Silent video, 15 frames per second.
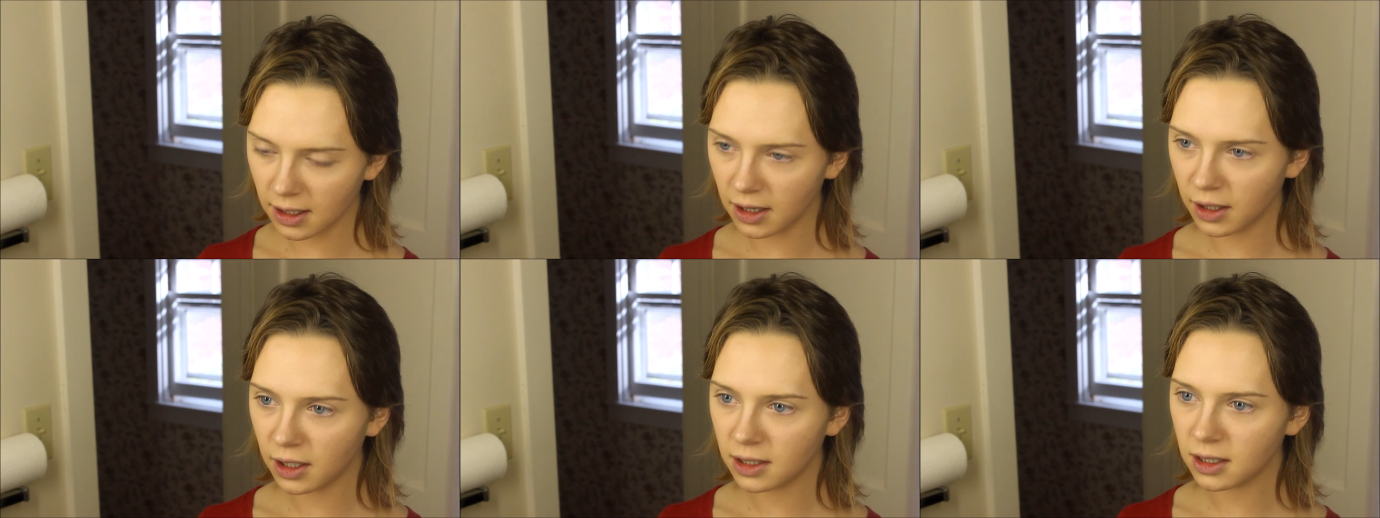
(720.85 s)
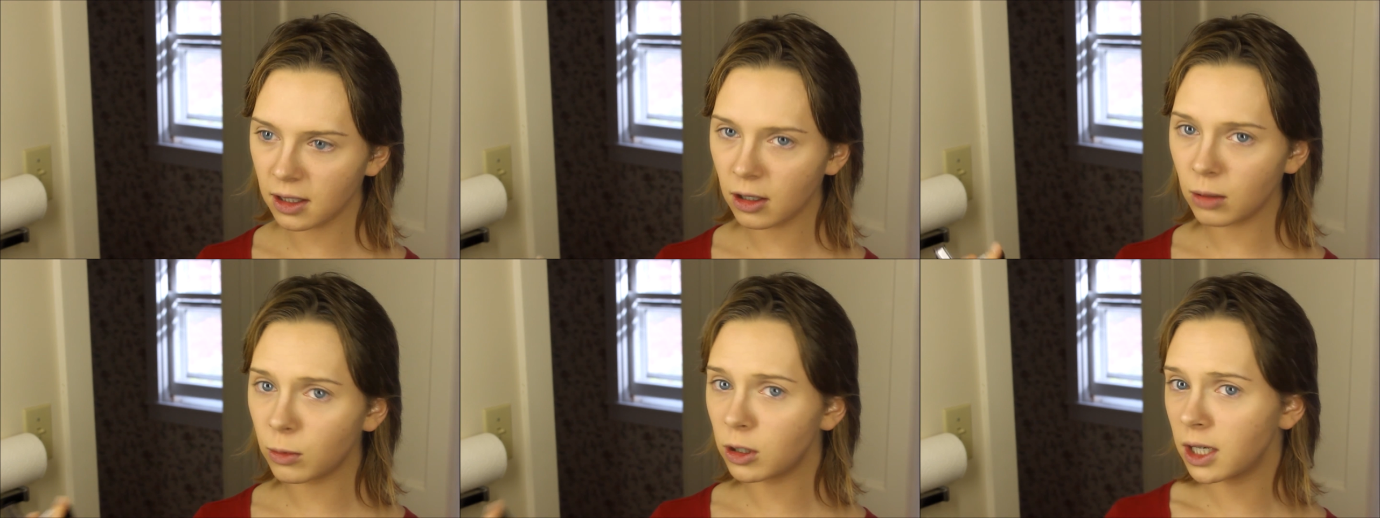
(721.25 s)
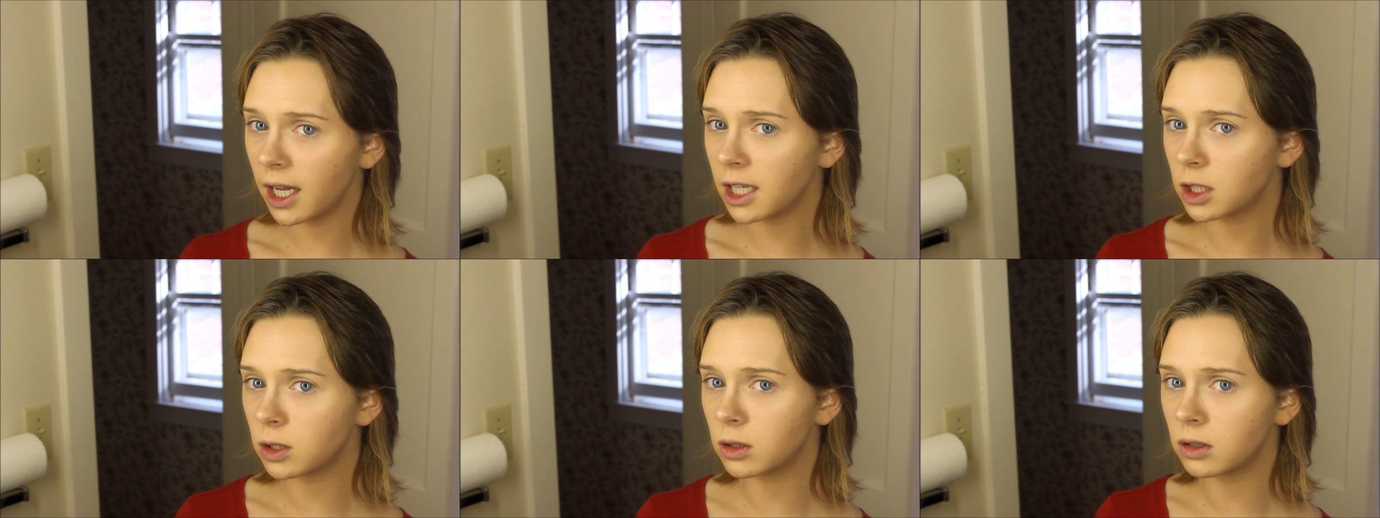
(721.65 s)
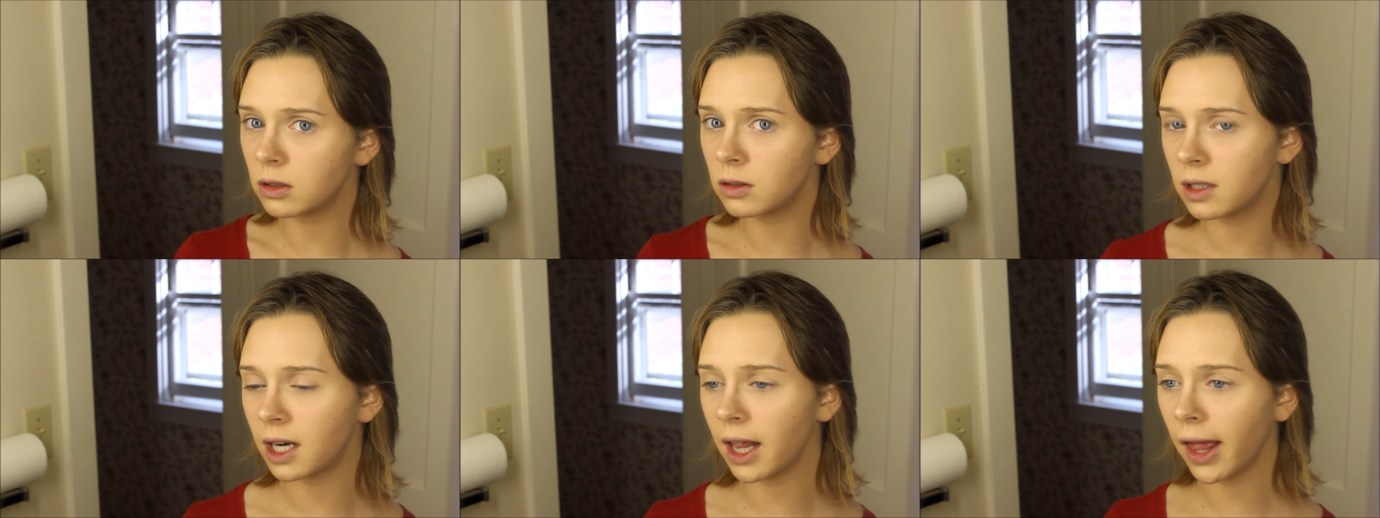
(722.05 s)
it looks a little more
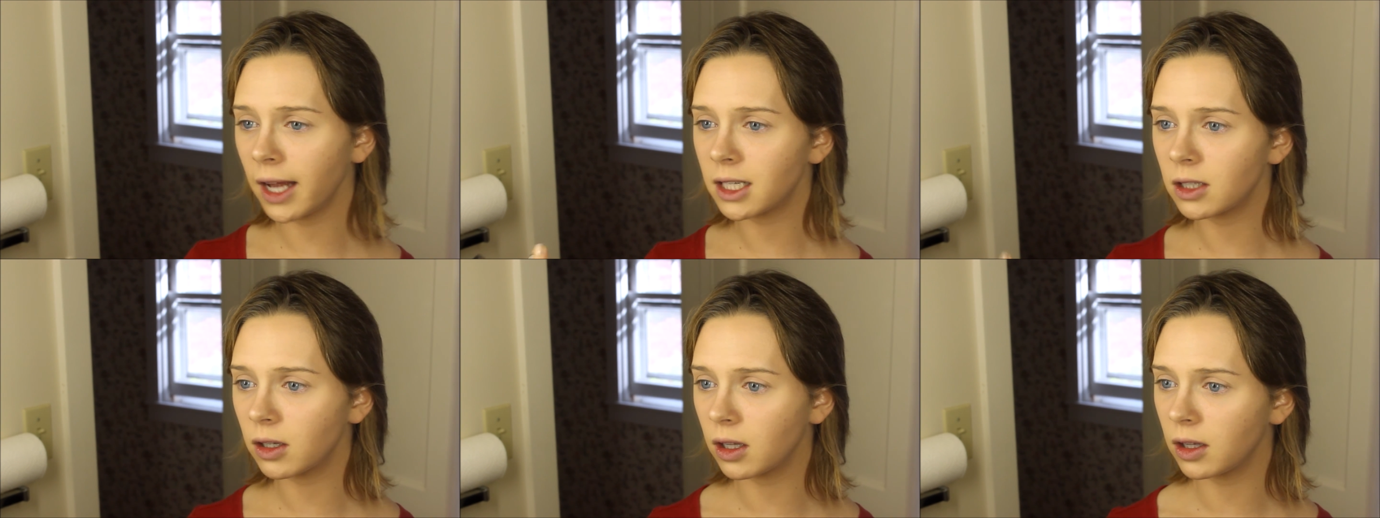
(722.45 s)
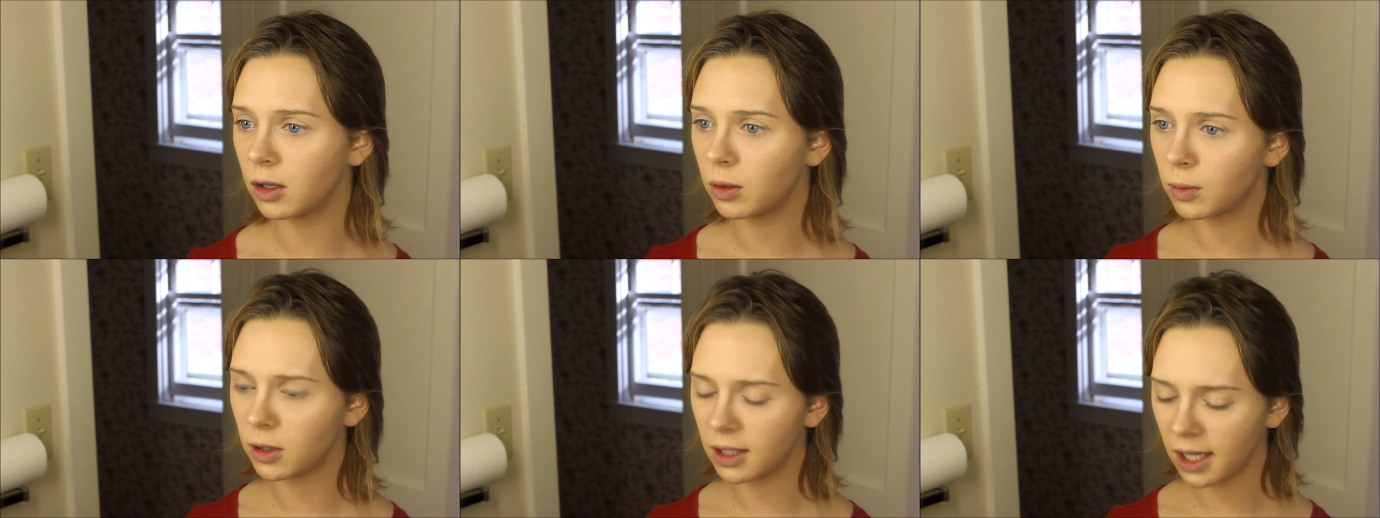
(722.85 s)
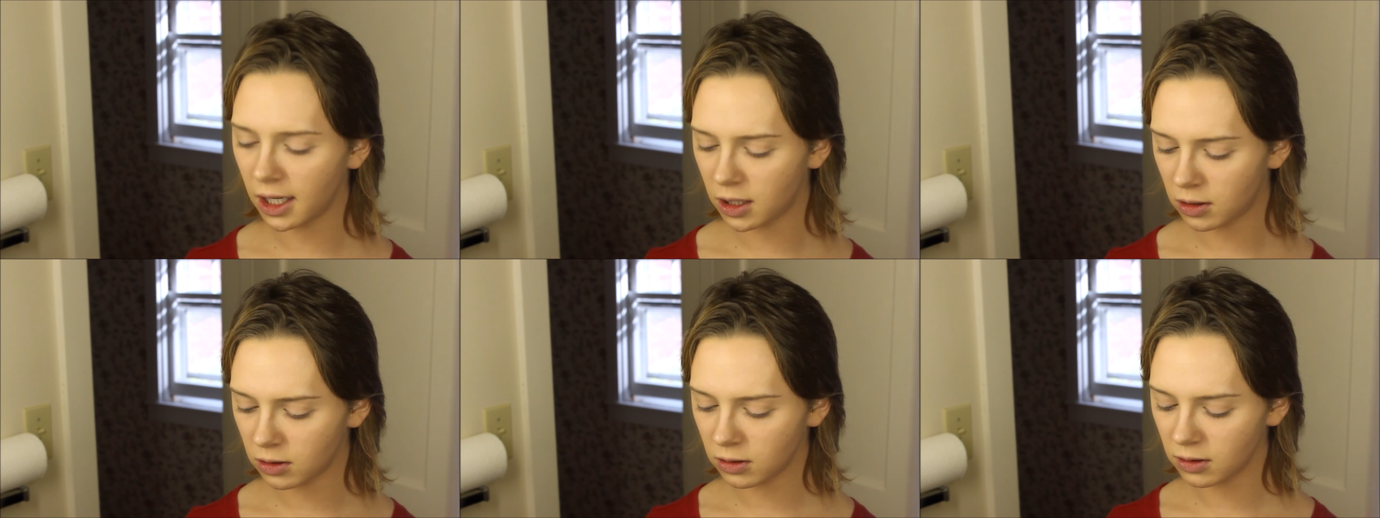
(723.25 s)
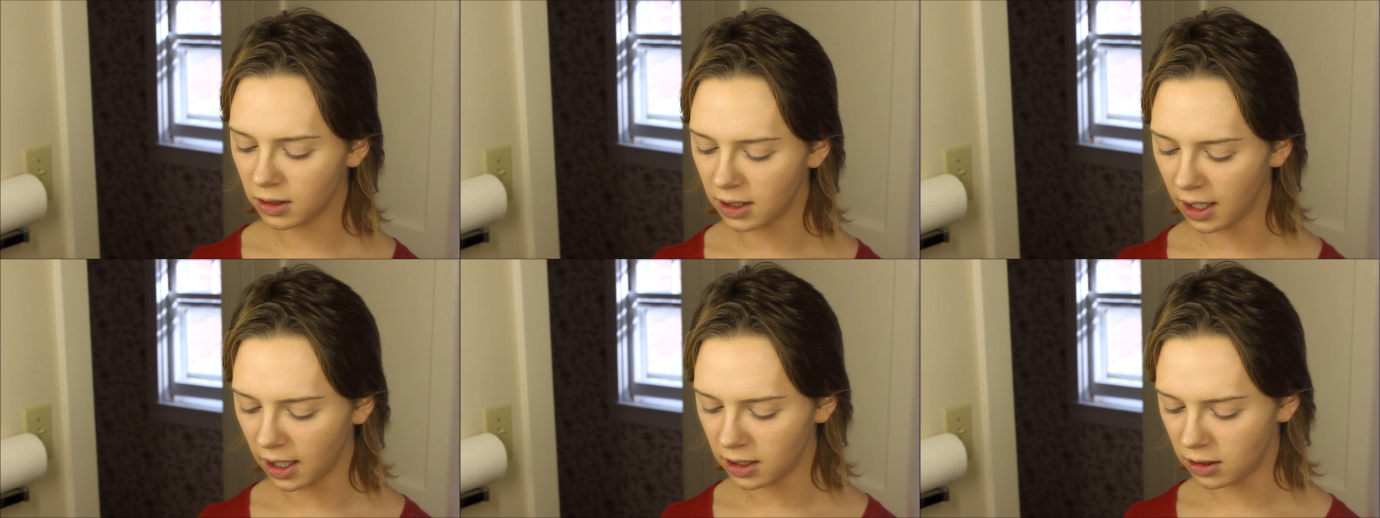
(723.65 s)
natural, and I like to look a little more natural
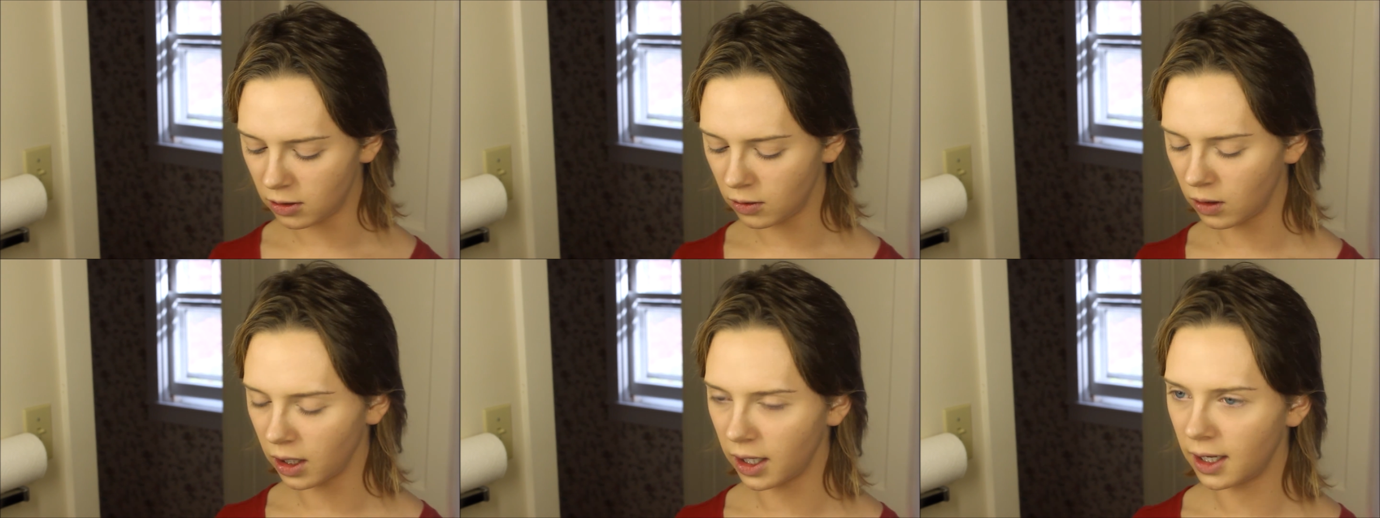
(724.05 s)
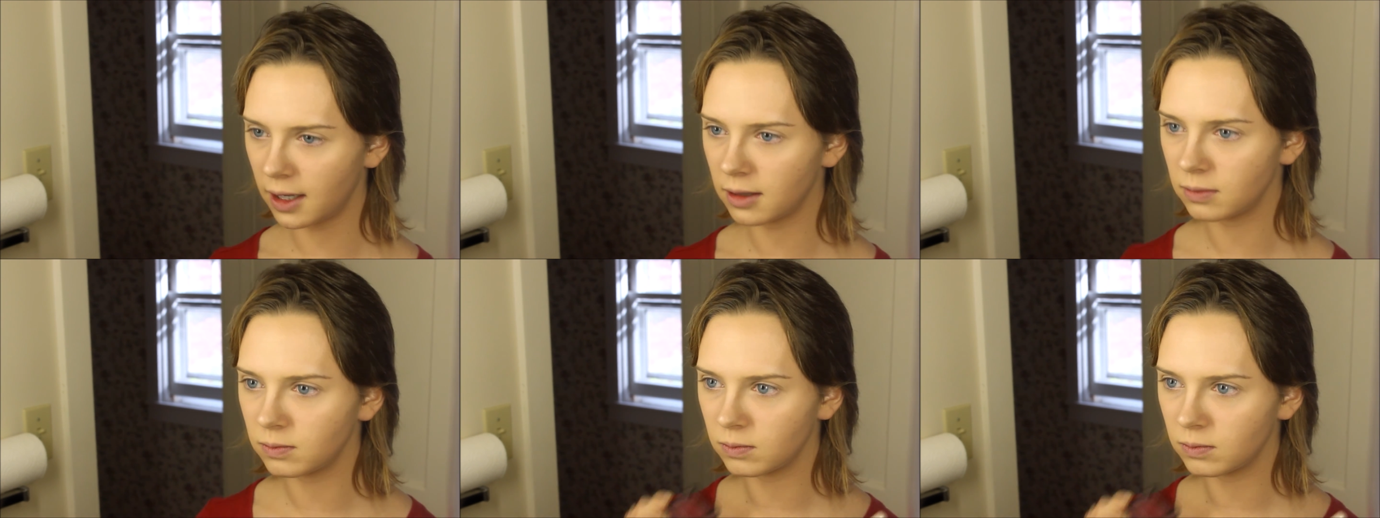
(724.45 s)
and not too like